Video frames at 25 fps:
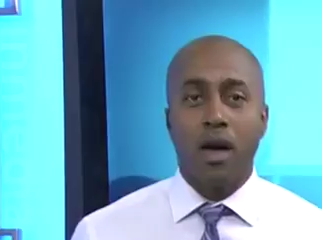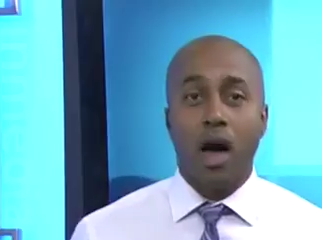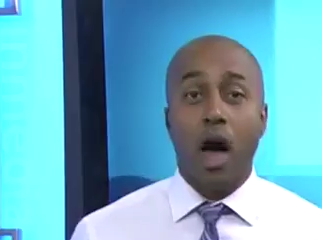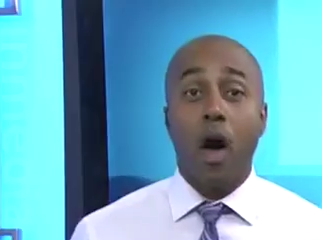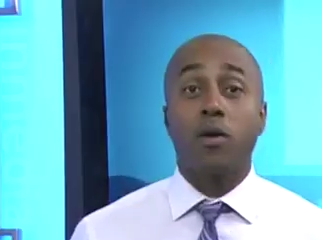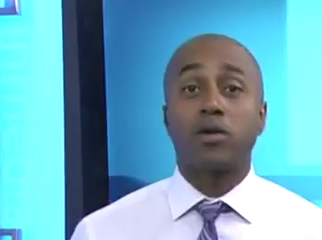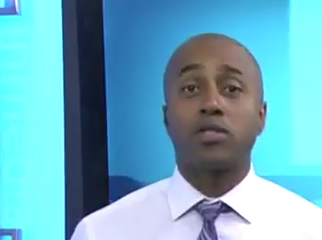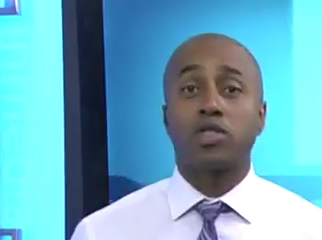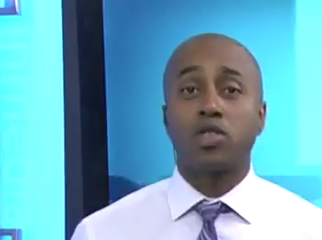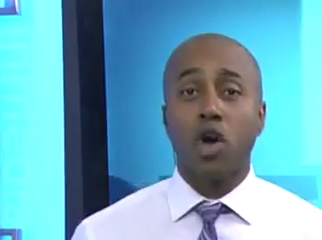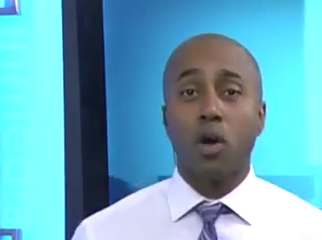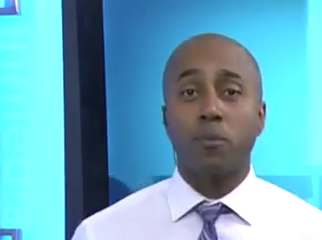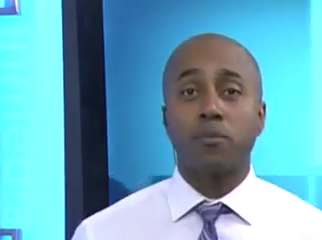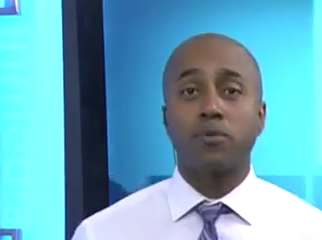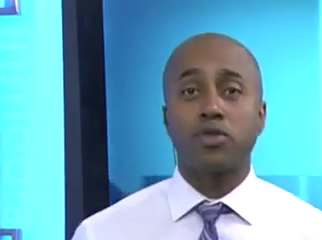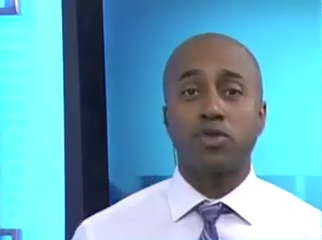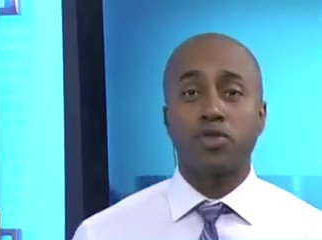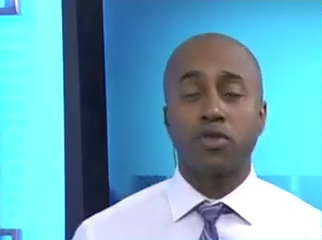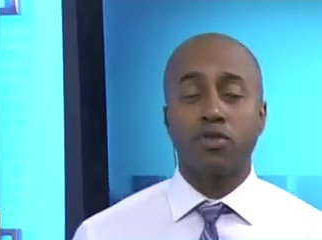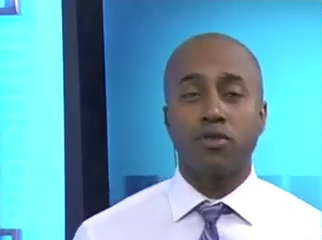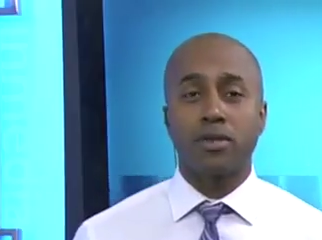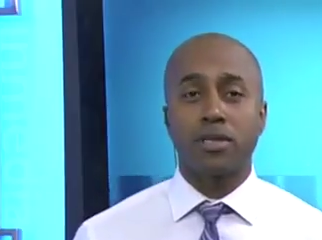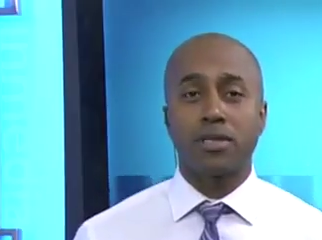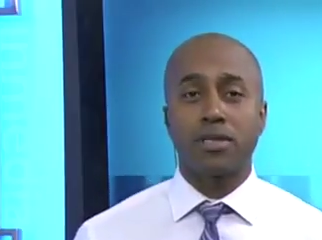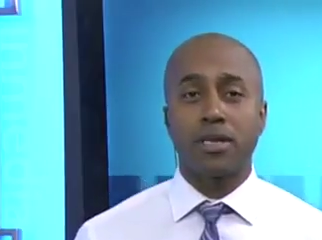Our top
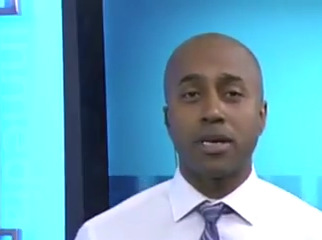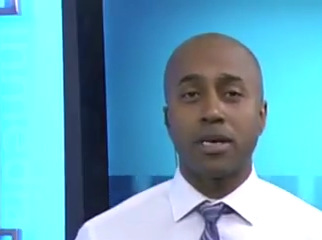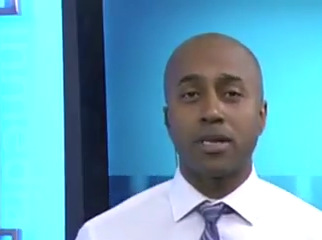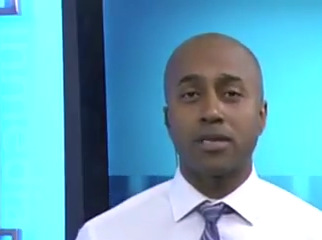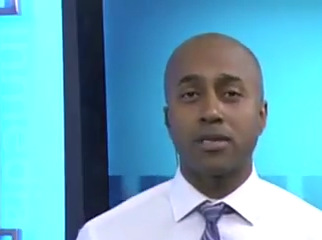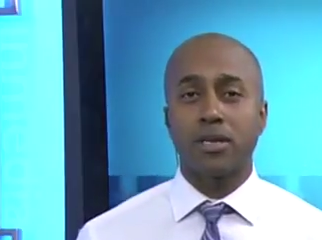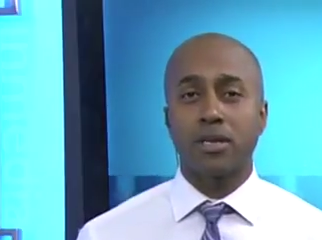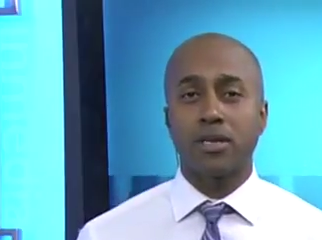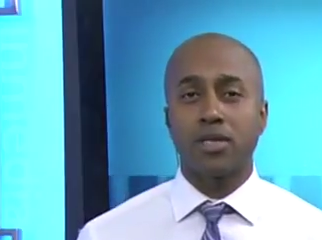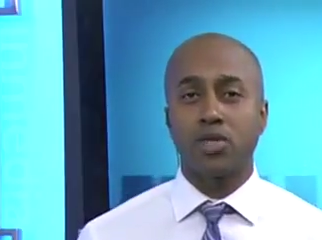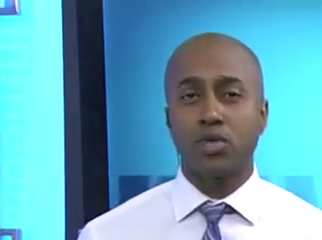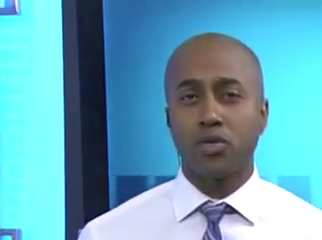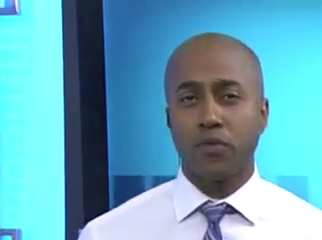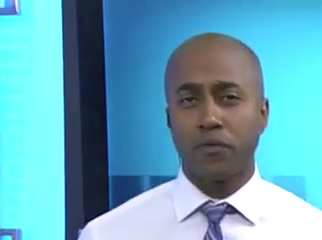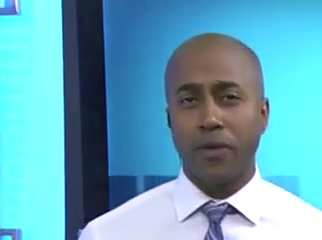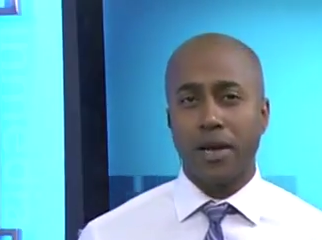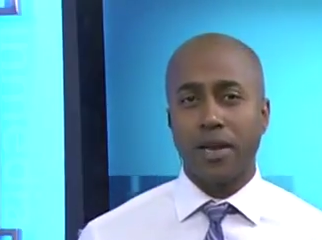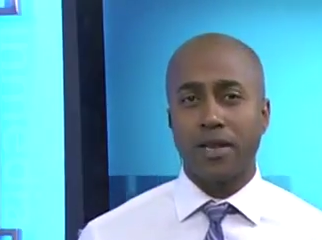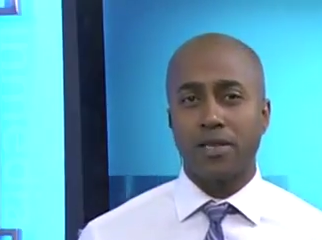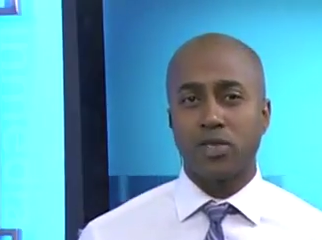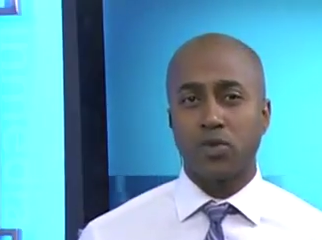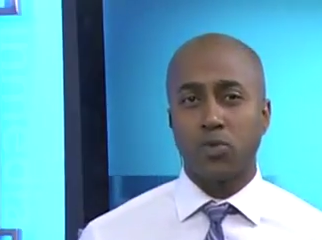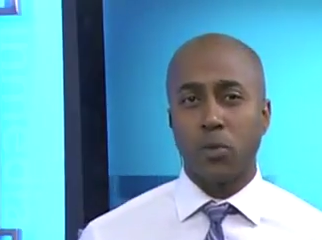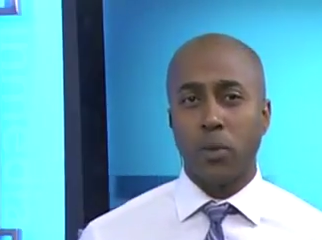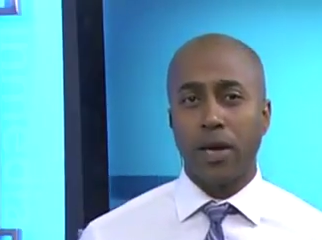story takes us to
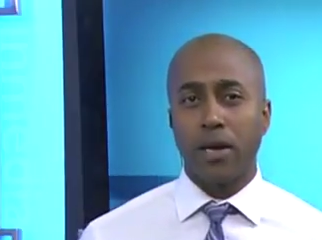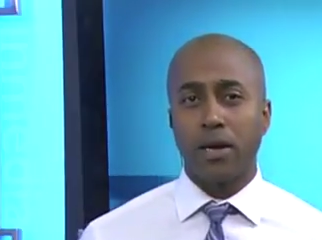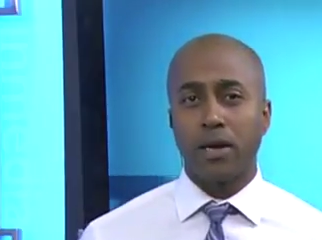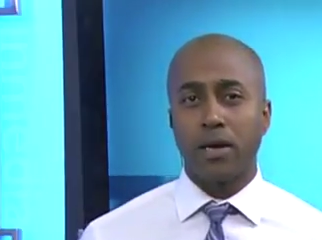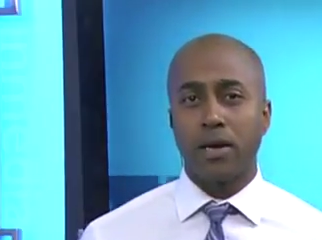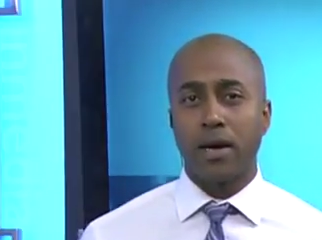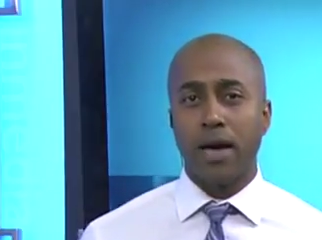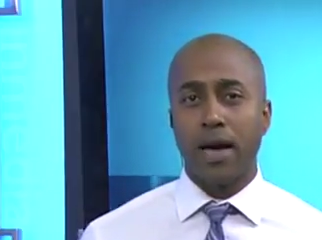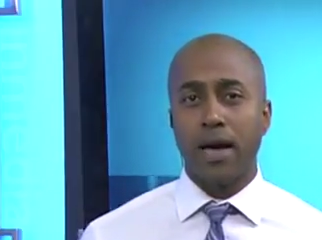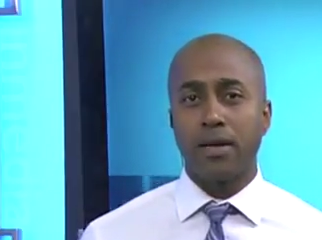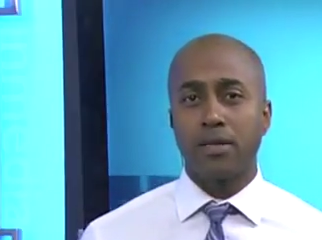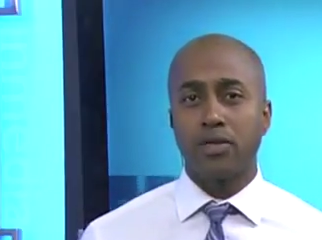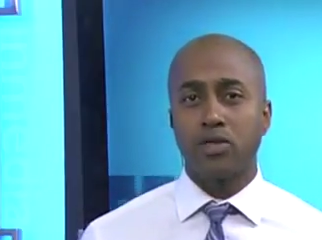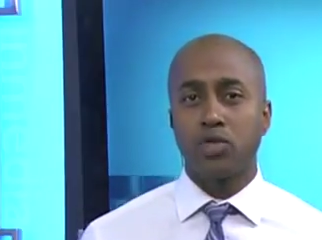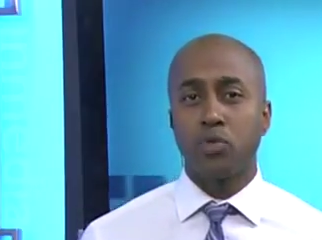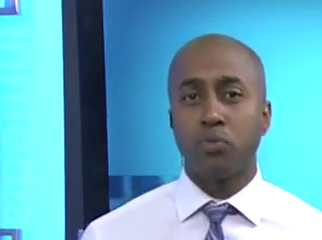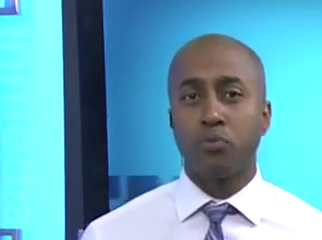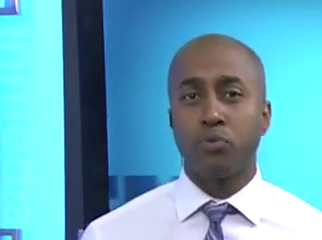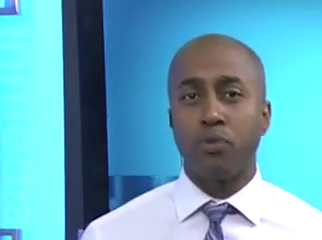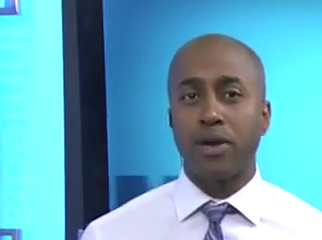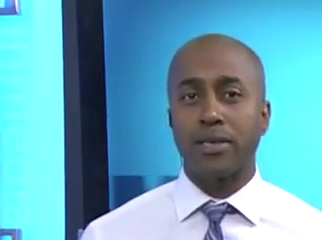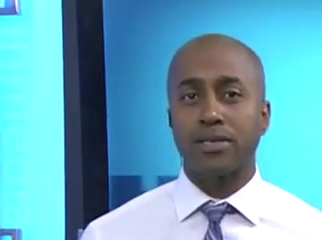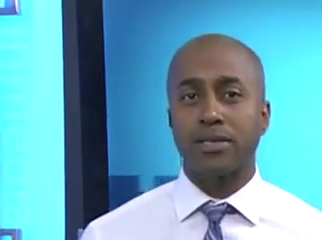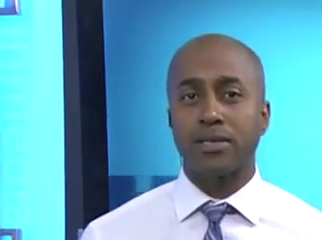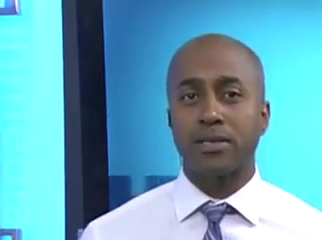Venezuela and
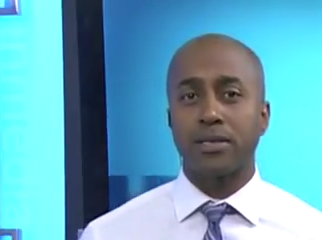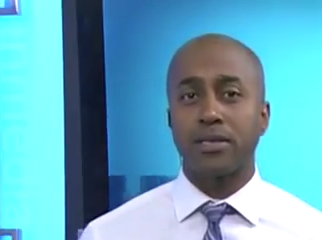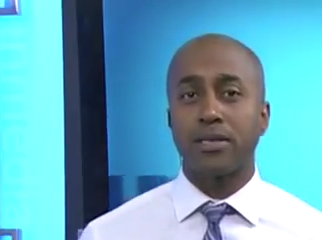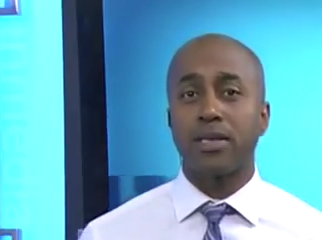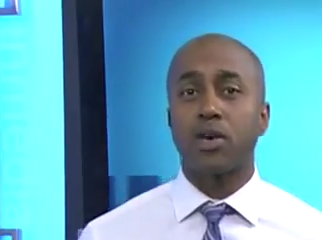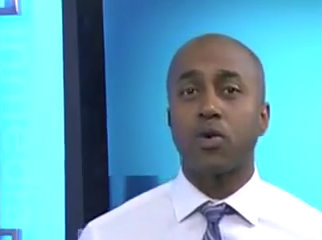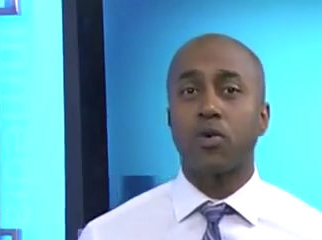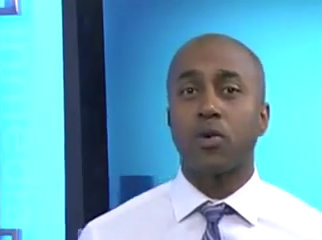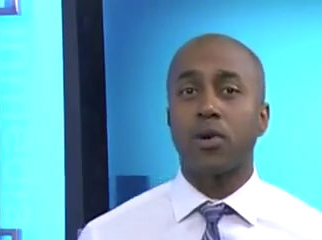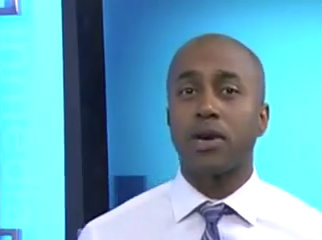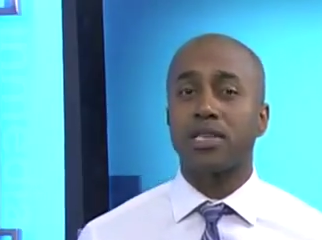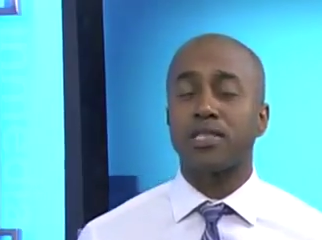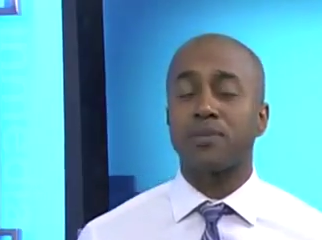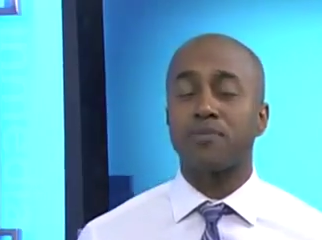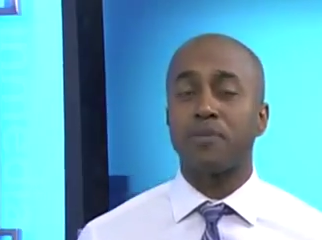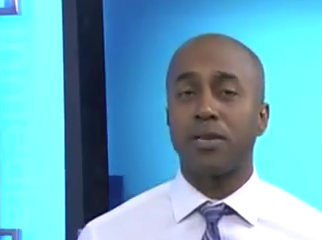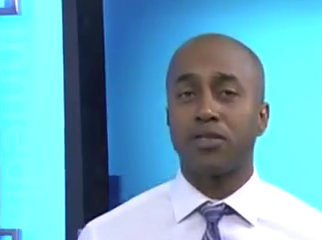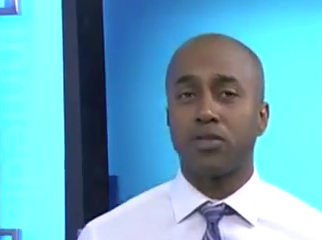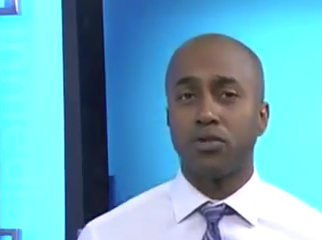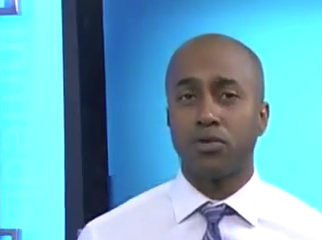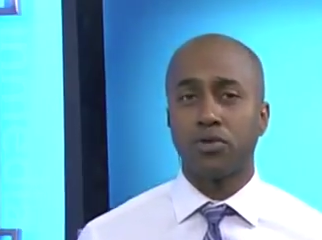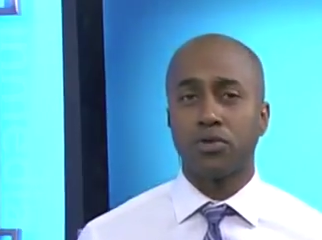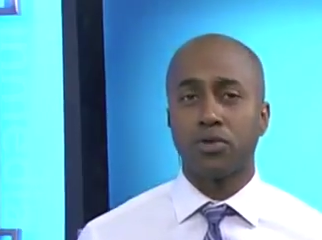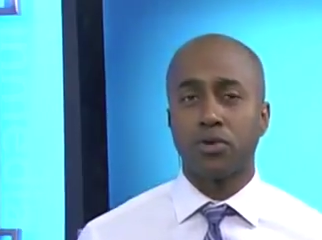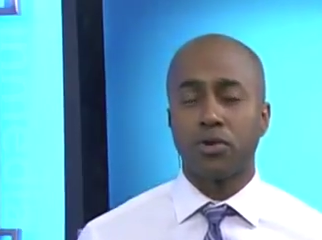to President Nicolas
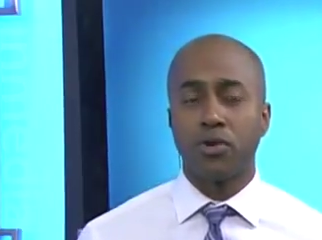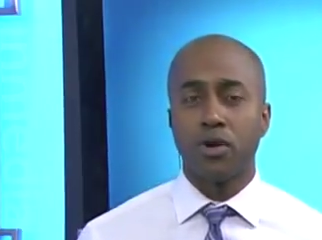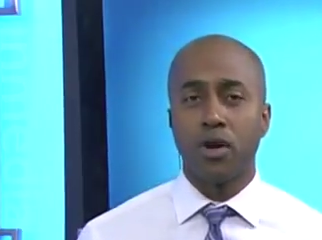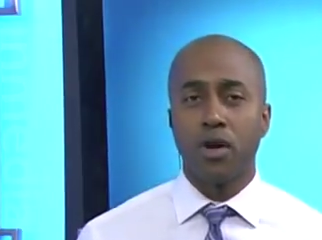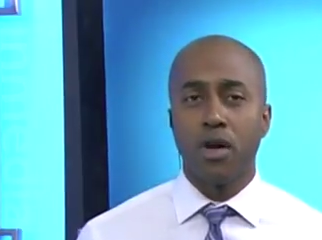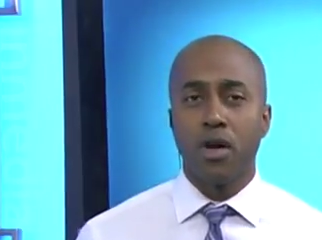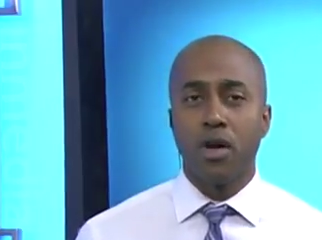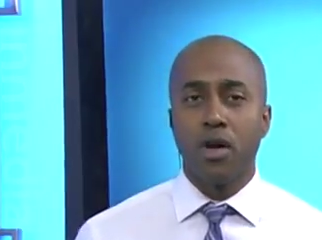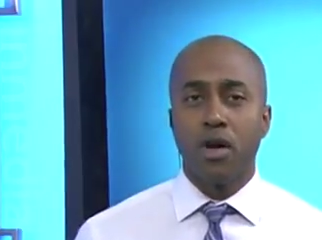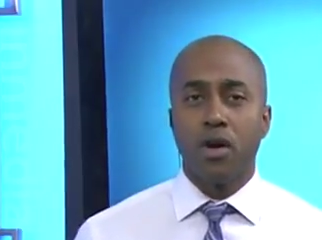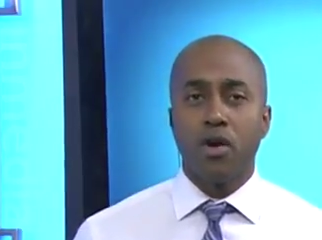Maduro,